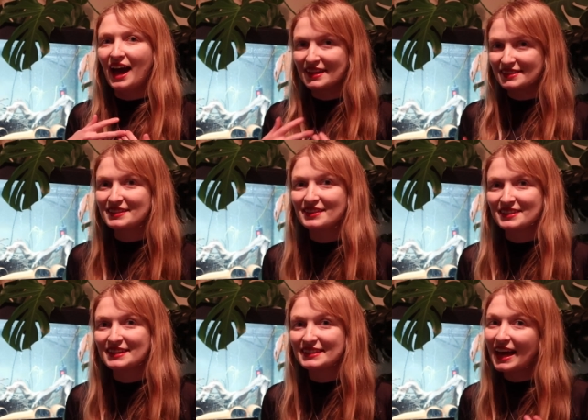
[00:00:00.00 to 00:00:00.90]
and
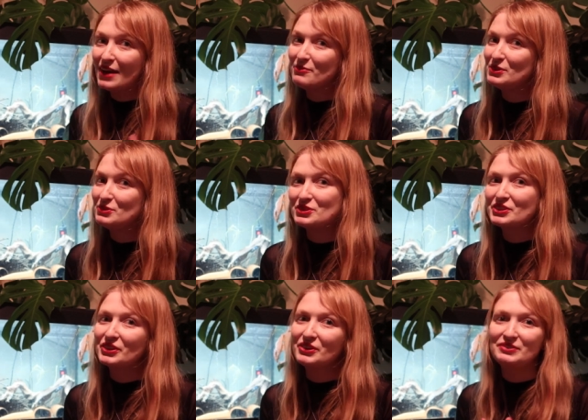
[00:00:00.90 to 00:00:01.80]
studying the
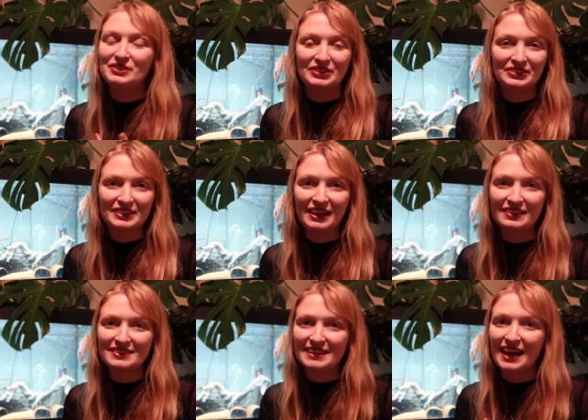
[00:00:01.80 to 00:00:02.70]
evolution of
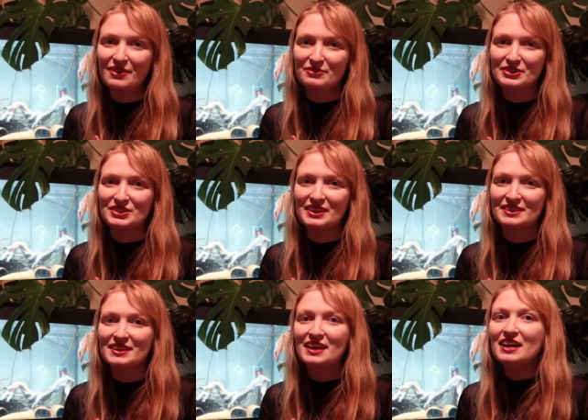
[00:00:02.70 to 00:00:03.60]
loricariid
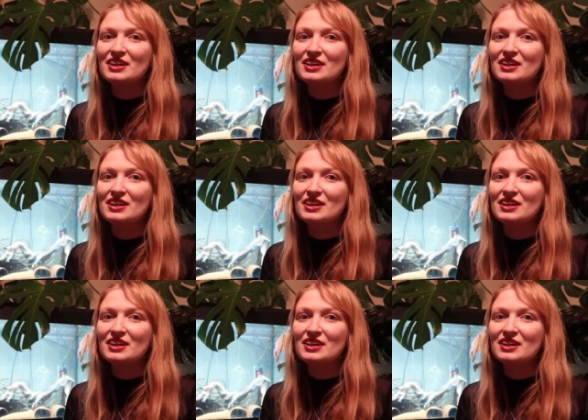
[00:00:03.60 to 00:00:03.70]
catfishes.